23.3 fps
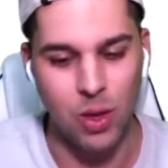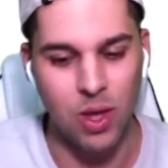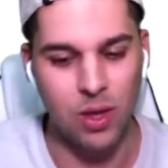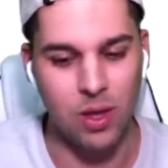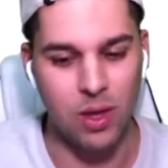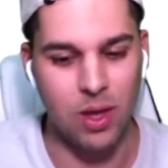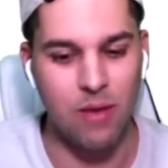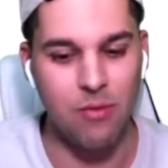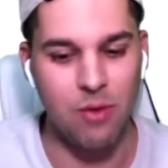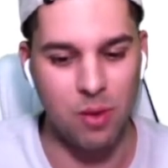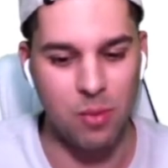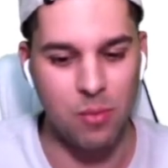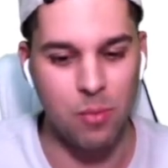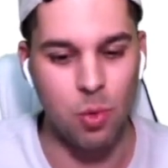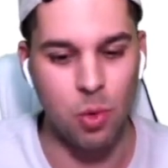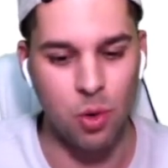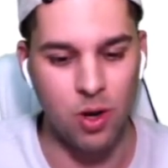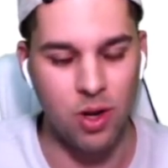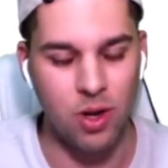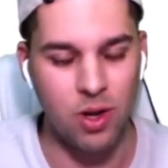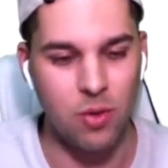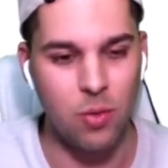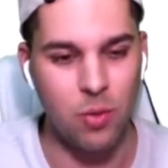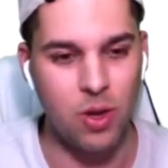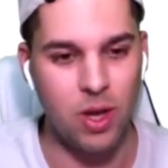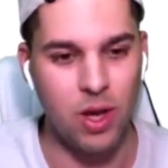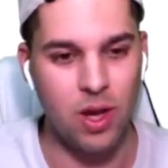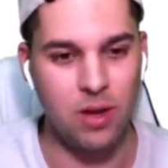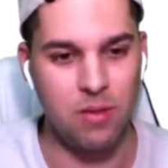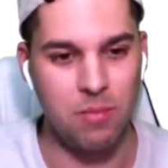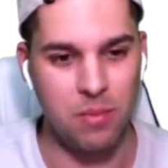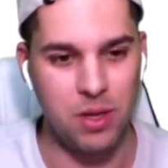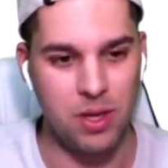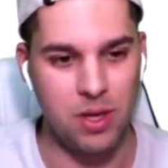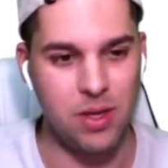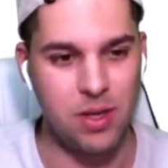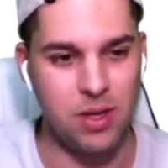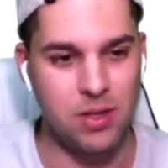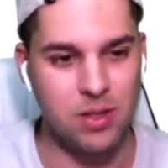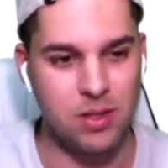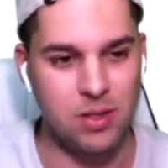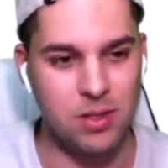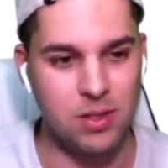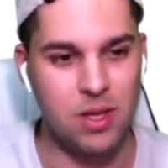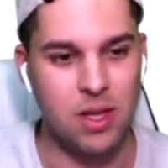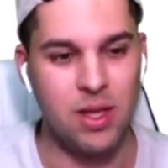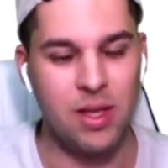Every morning we had
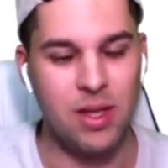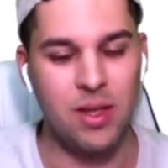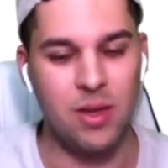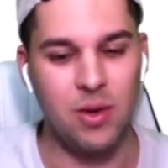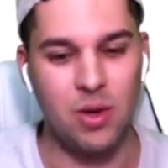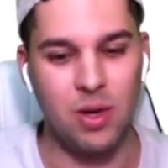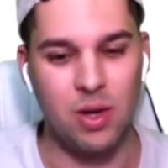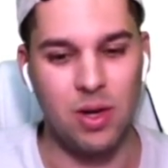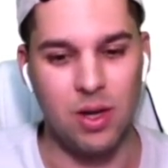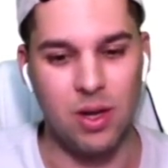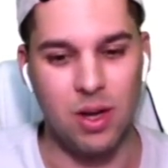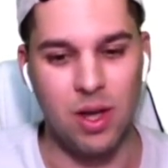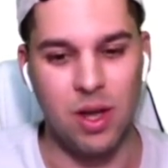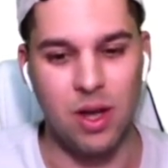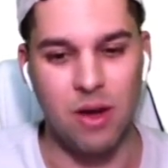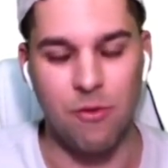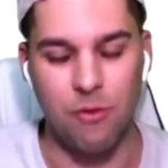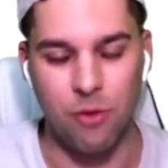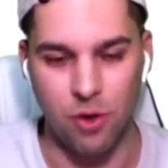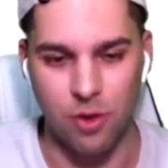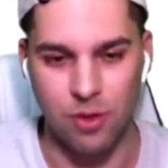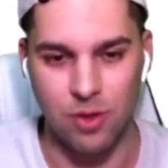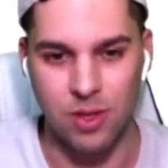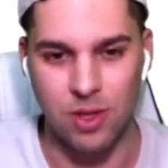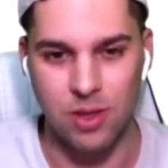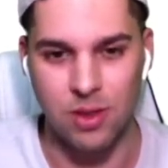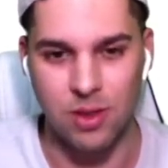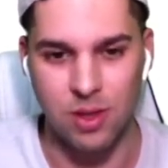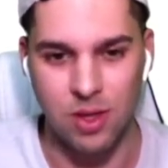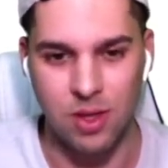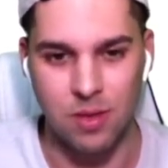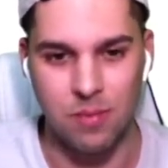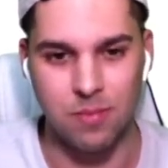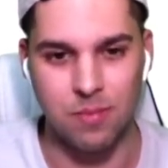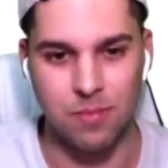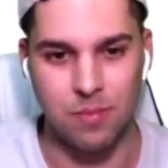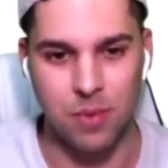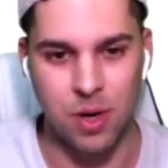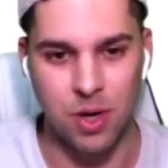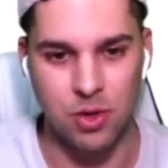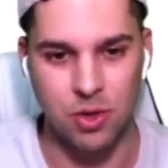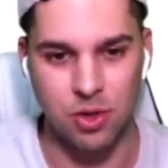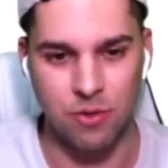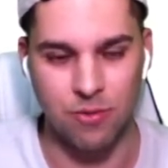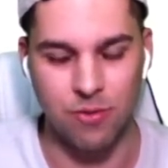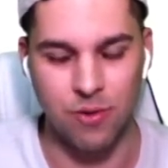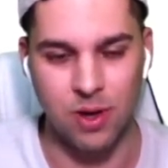meetings, like a front-end team, bunch
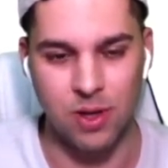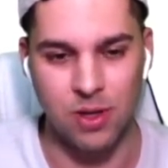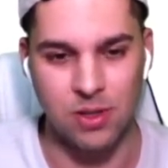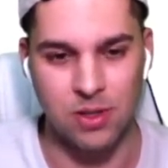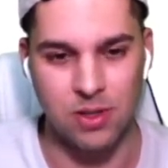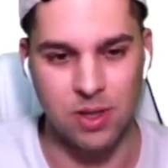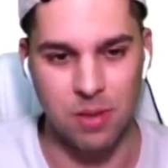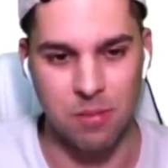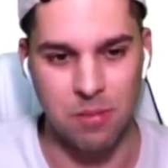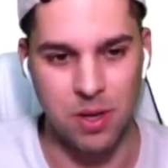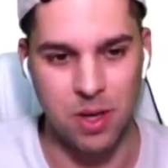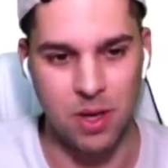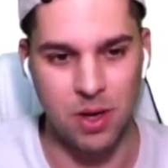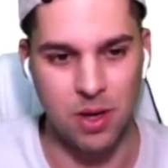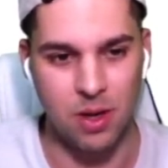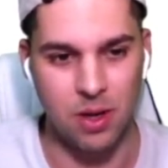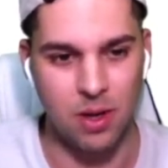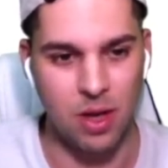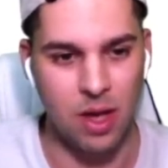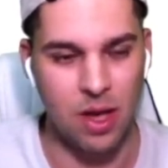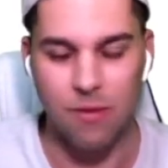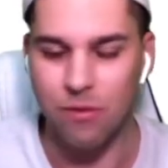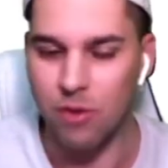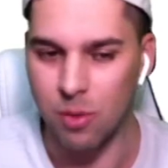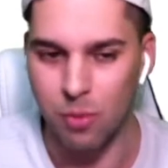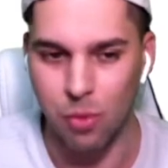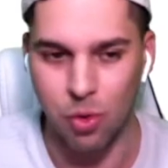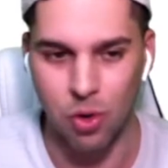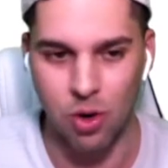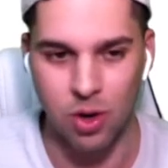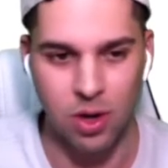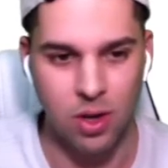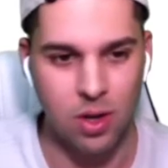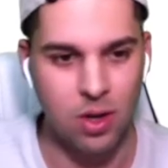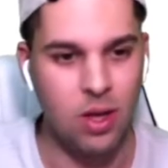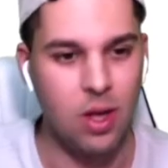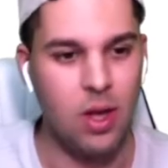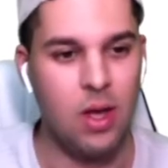of us, a meeting every morning.